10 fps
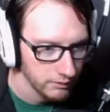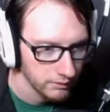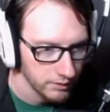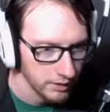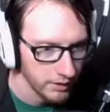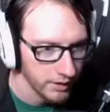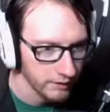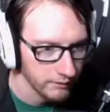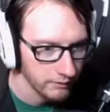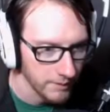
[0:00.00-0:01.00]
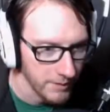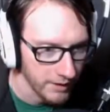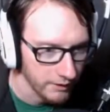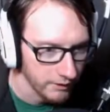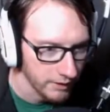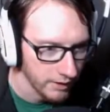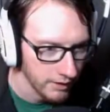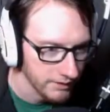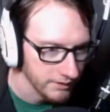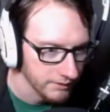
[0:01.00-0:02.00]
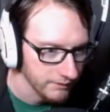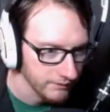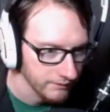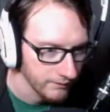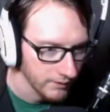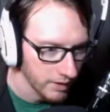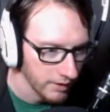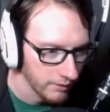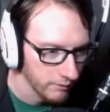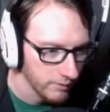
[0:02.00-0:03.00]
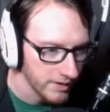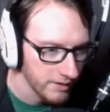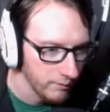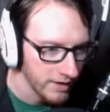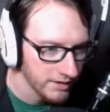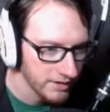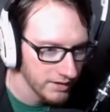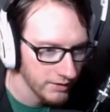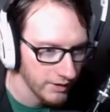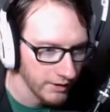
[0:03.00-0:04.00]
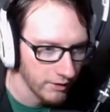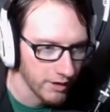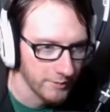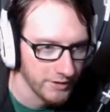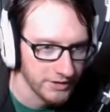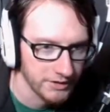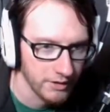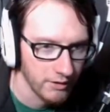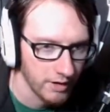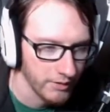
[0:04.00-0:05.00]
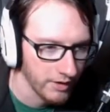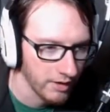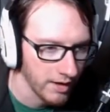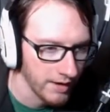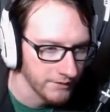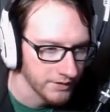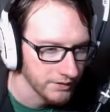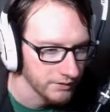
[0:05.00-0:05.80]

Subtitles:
Oh god, where am I? There he is. Alright, we just need to ignore him and just go on with our lives.